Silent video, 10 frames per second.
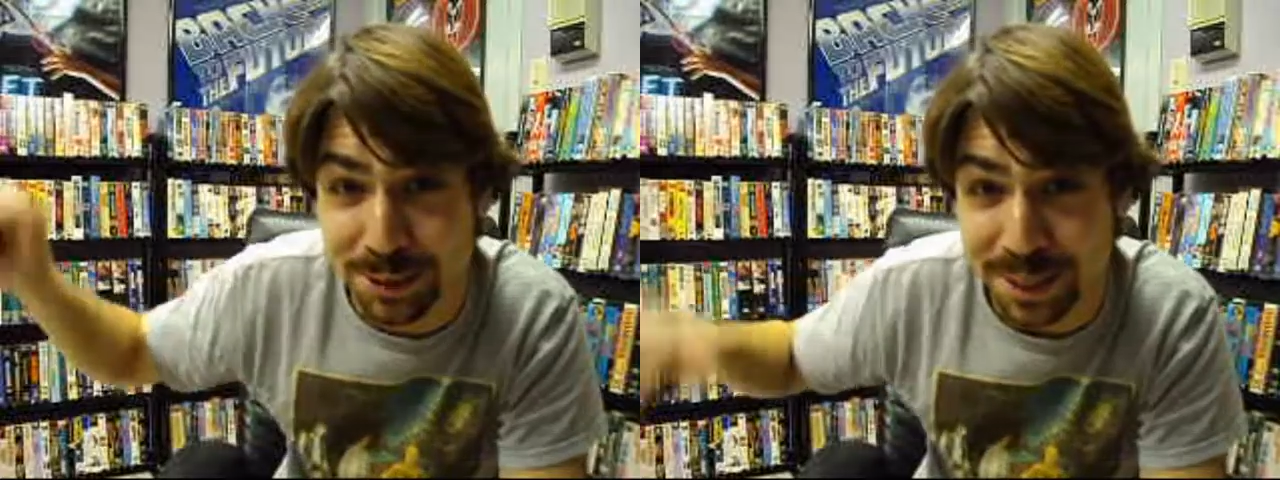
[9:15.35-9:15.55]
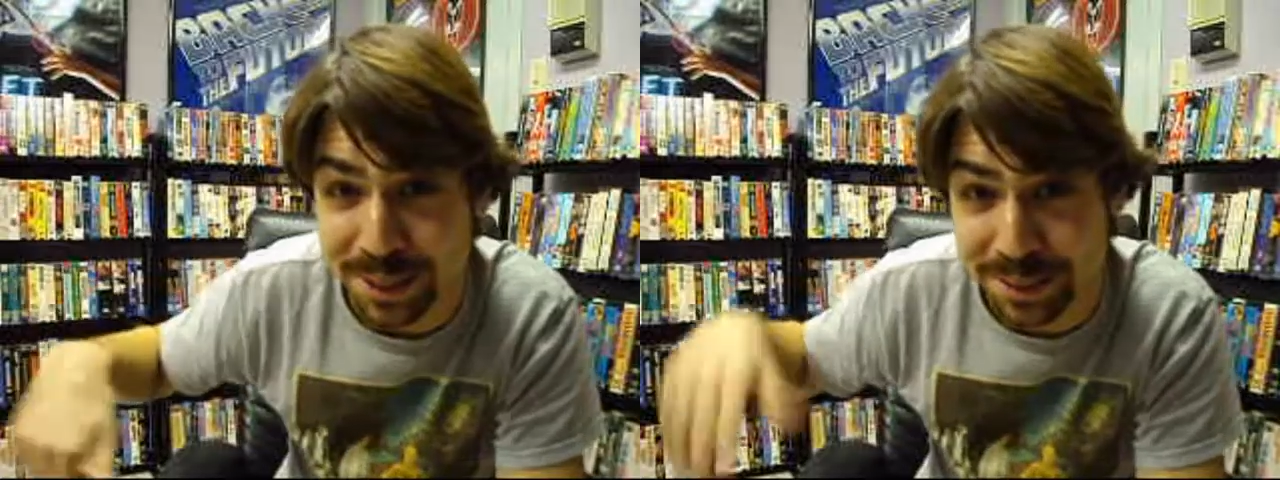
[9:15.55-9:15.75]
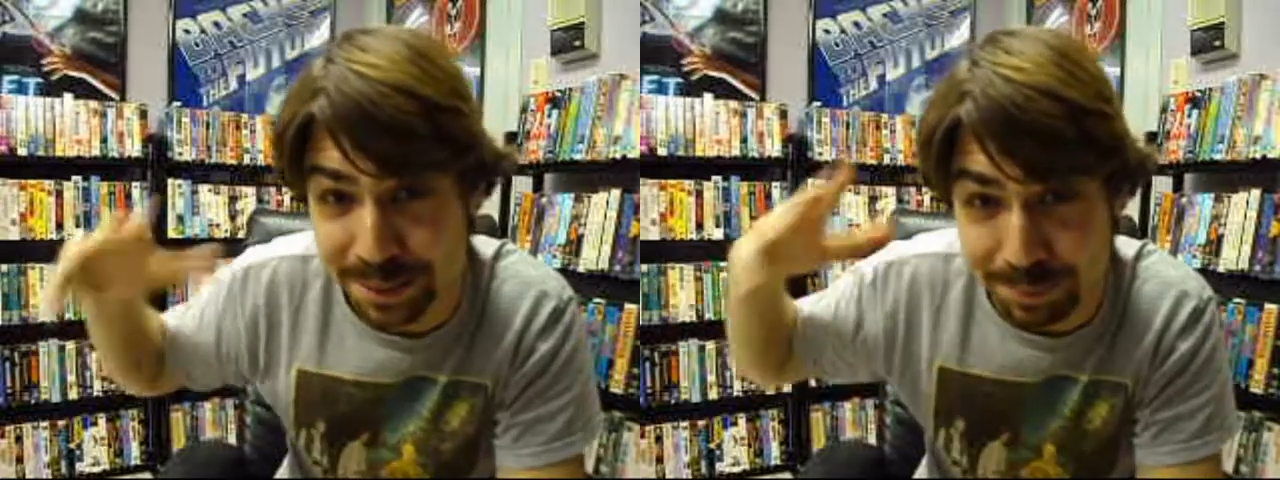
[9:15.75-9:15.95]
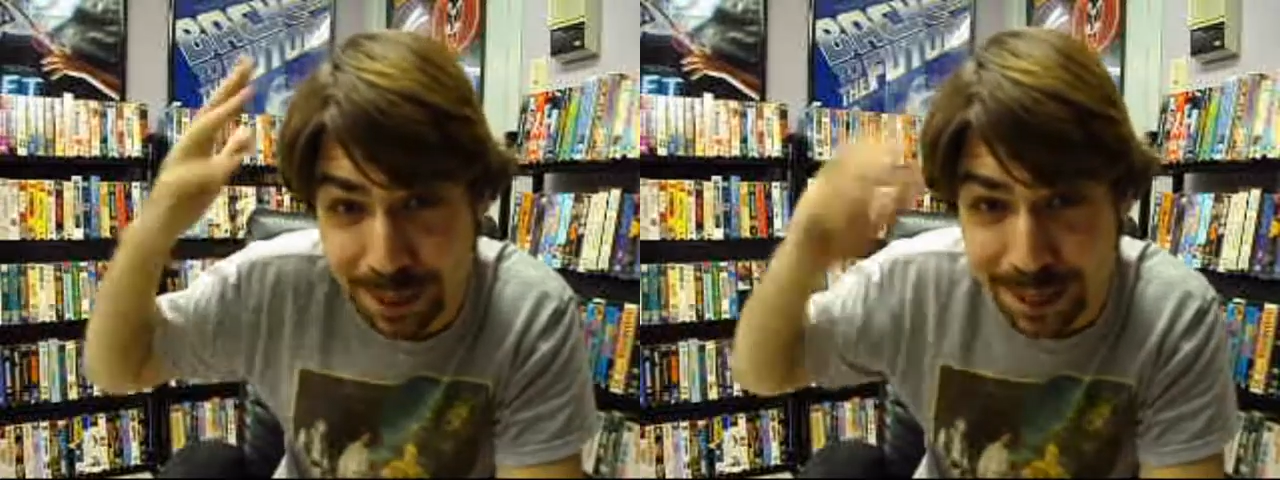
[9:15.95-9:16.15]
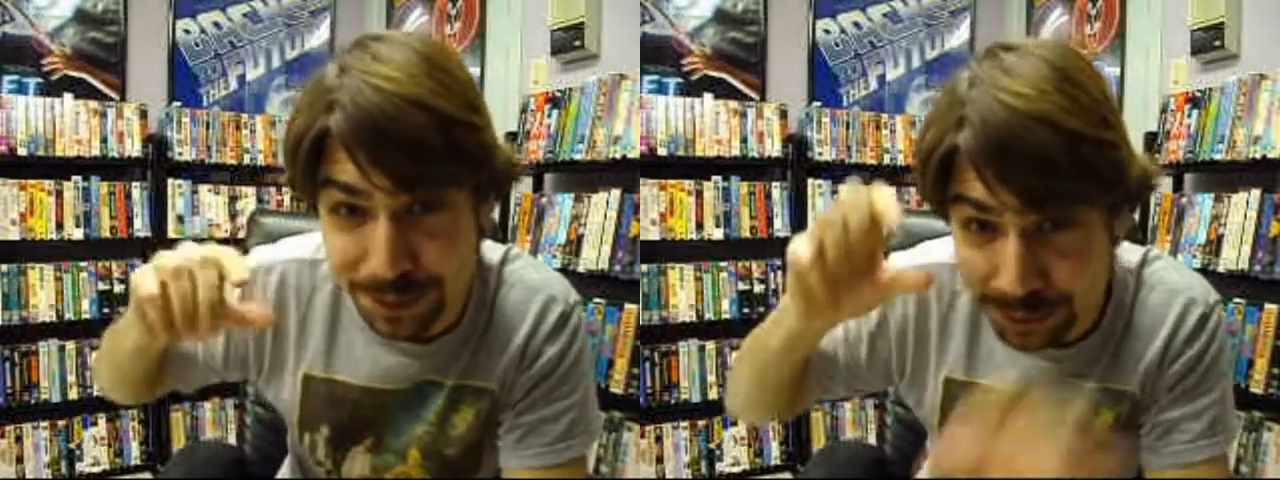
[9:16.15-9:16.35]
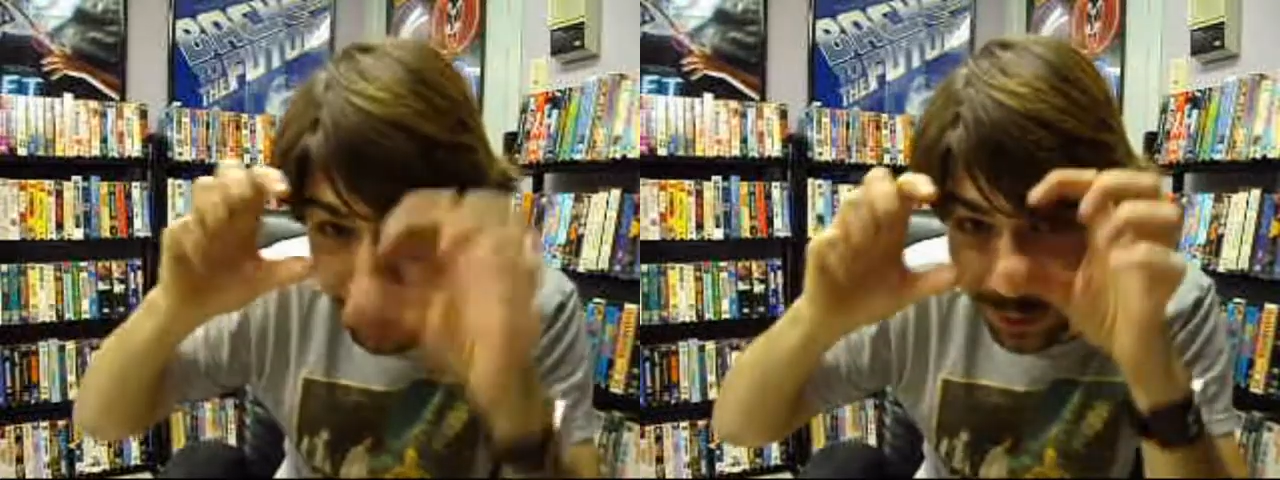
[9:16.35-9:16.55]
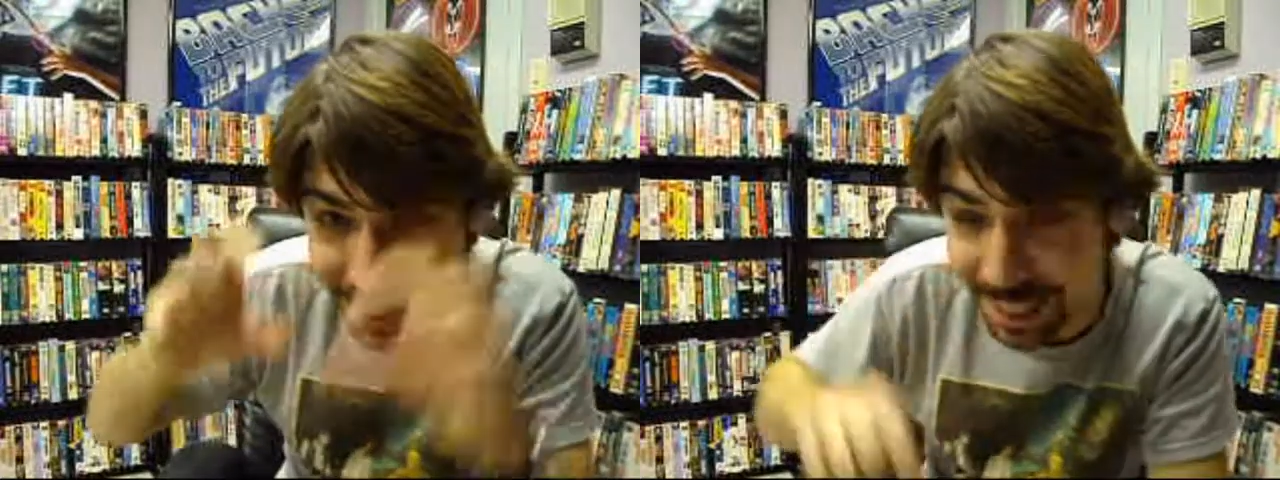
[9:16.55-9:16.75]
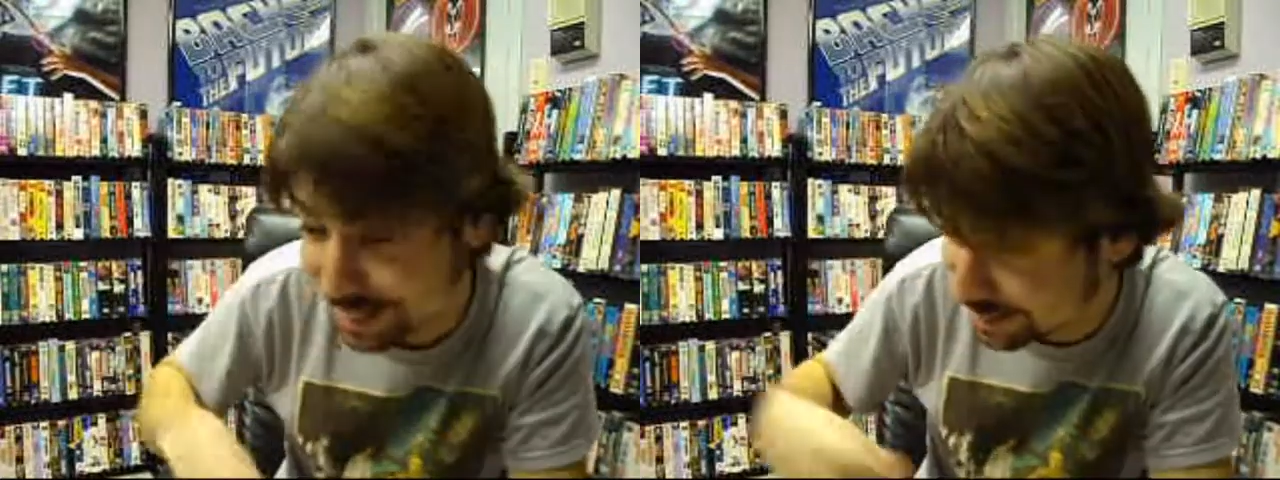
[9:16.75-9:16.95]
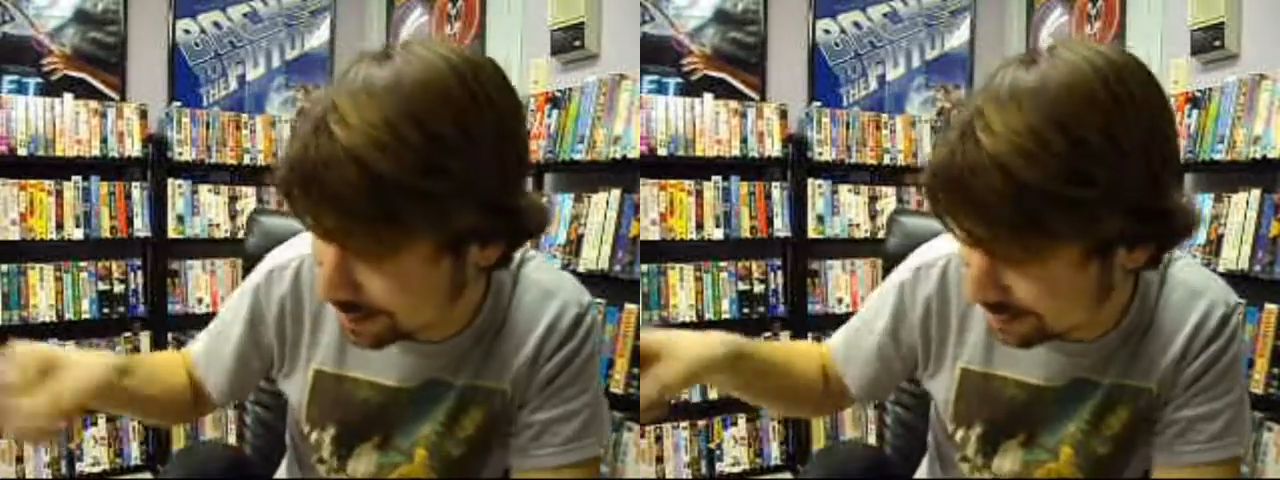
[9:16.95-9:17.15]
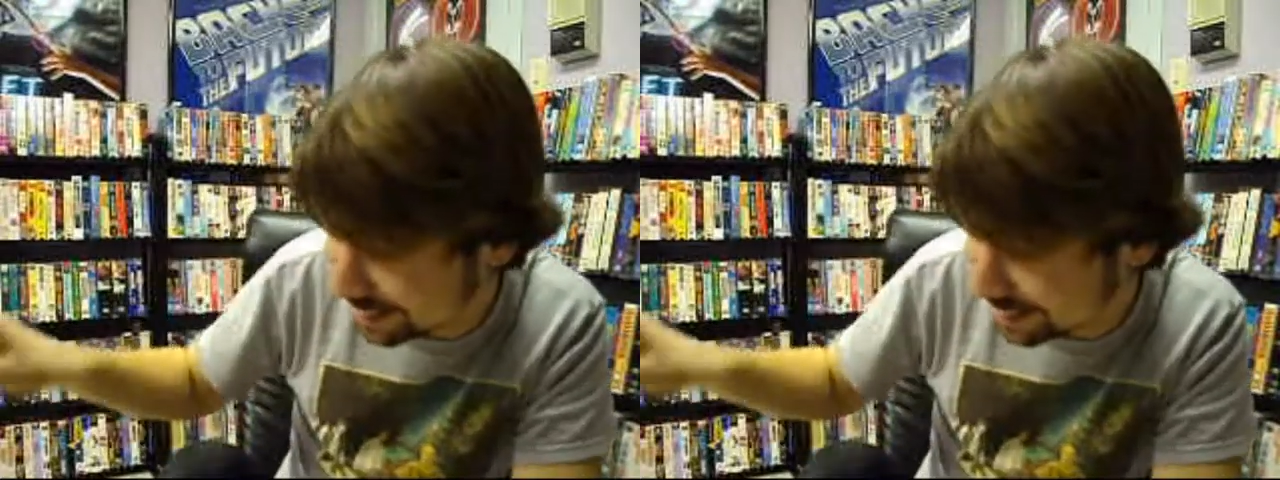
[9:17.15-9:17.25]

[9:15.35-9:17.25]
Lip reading: Story. The little blonde dude with the glasses.